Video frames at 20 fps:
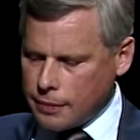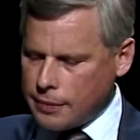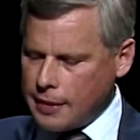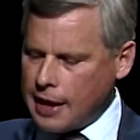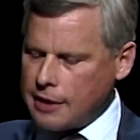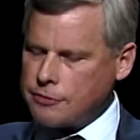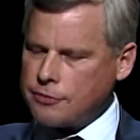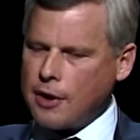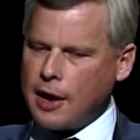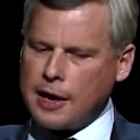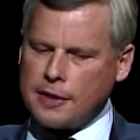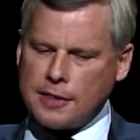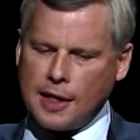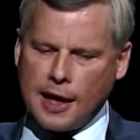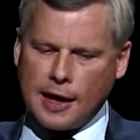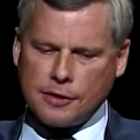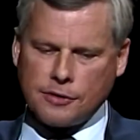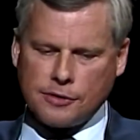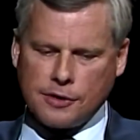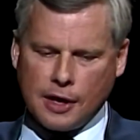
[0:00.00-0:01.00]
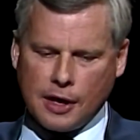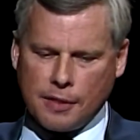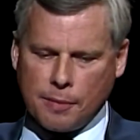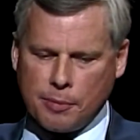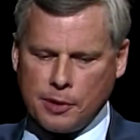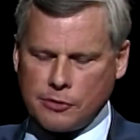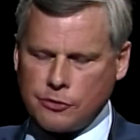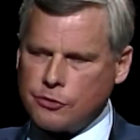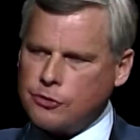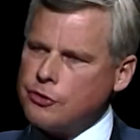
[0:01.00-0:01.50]
That's right. The
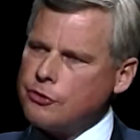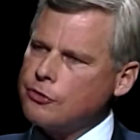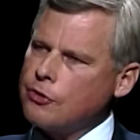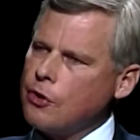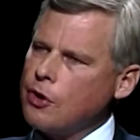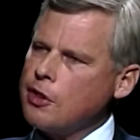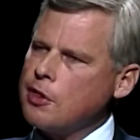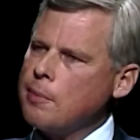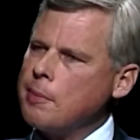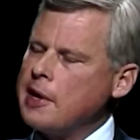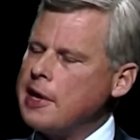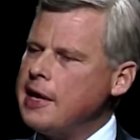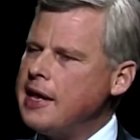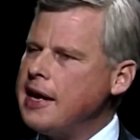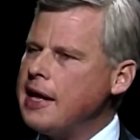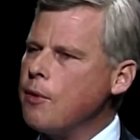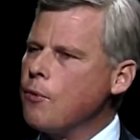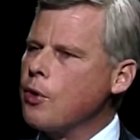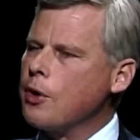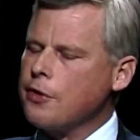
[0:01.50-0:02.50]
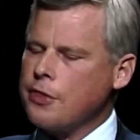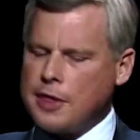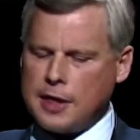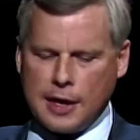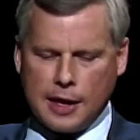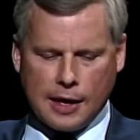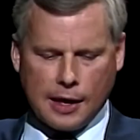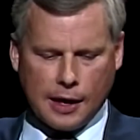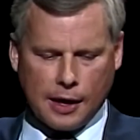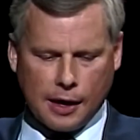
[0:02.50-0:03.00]
pictures you showed at the beginning were
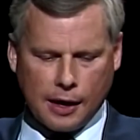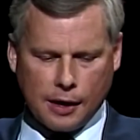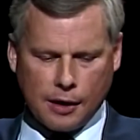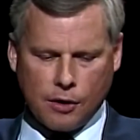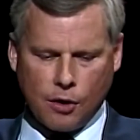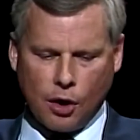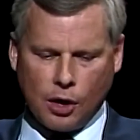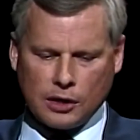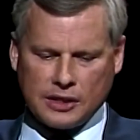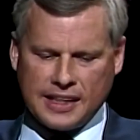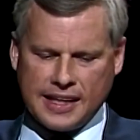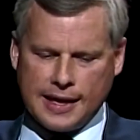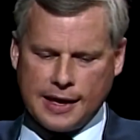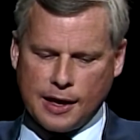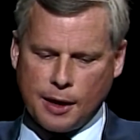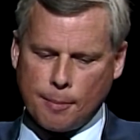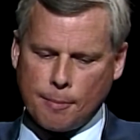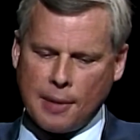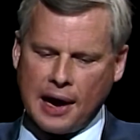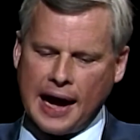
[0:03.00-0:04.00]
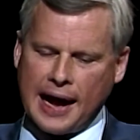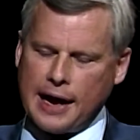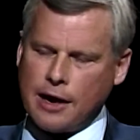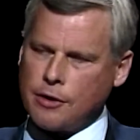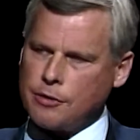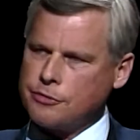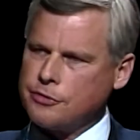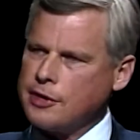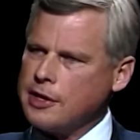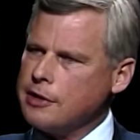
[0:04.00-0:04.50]
called the
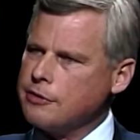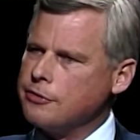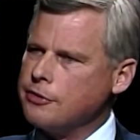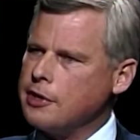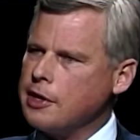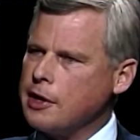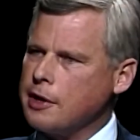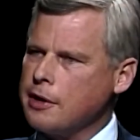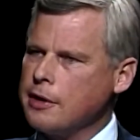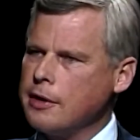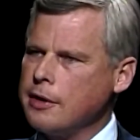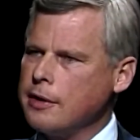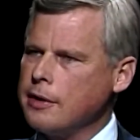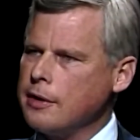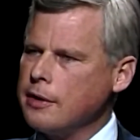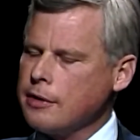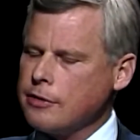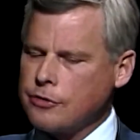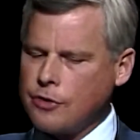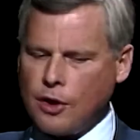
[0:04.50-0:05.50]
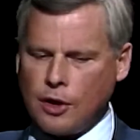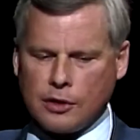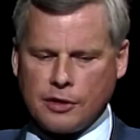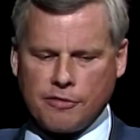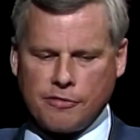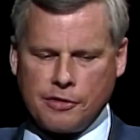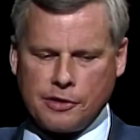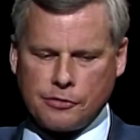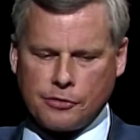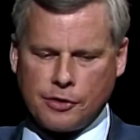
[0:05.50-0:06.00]
Myers incident. It's called the
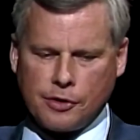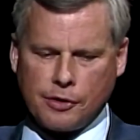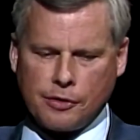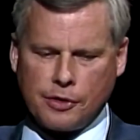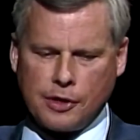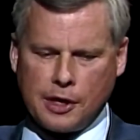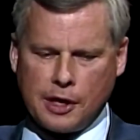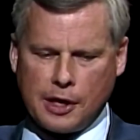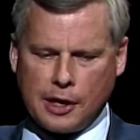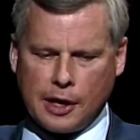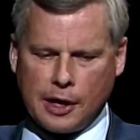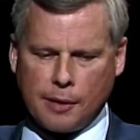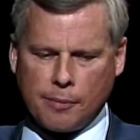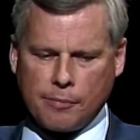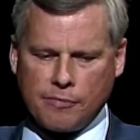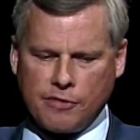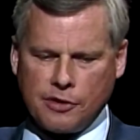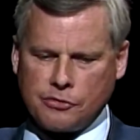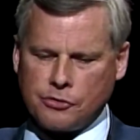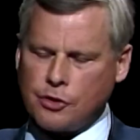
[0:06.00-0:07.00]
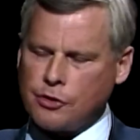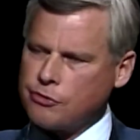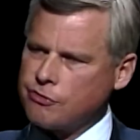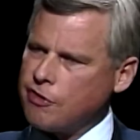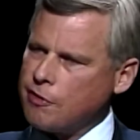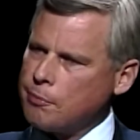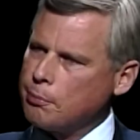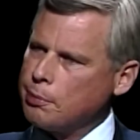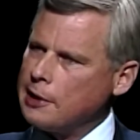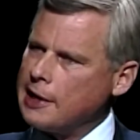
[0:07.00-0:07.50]
visitors
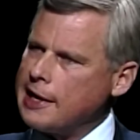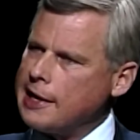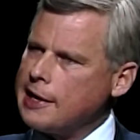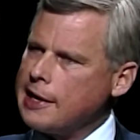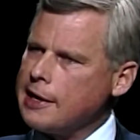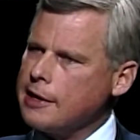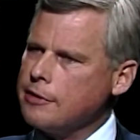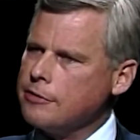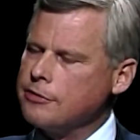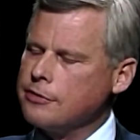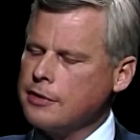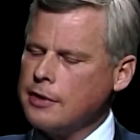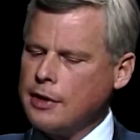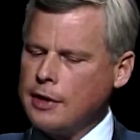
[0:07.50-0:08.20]
from Pleiades.